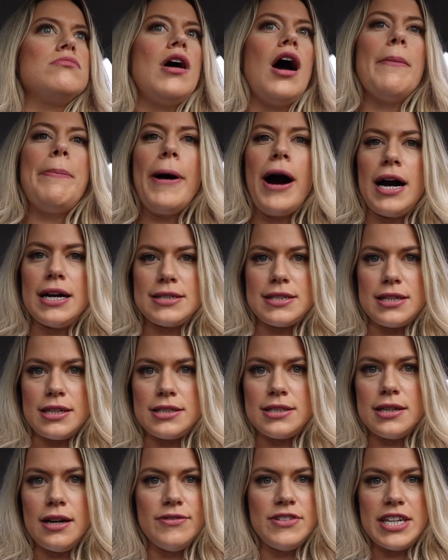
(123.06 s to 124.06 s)
a
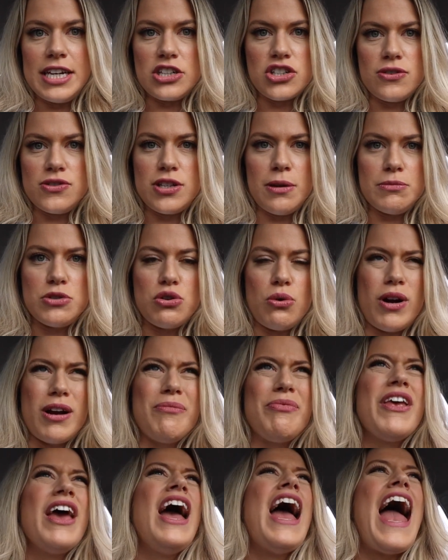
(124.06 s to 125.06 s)
pasta dish of some
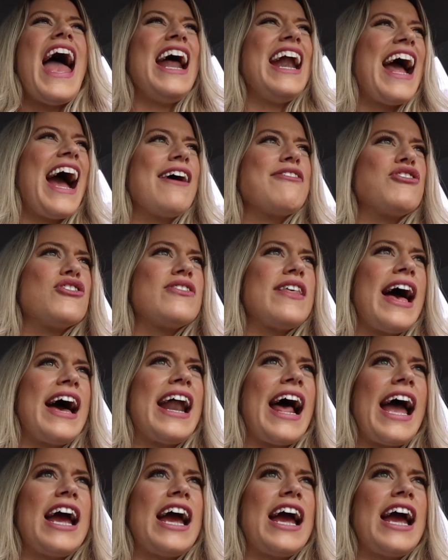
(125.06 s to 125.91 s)
sort. And after that,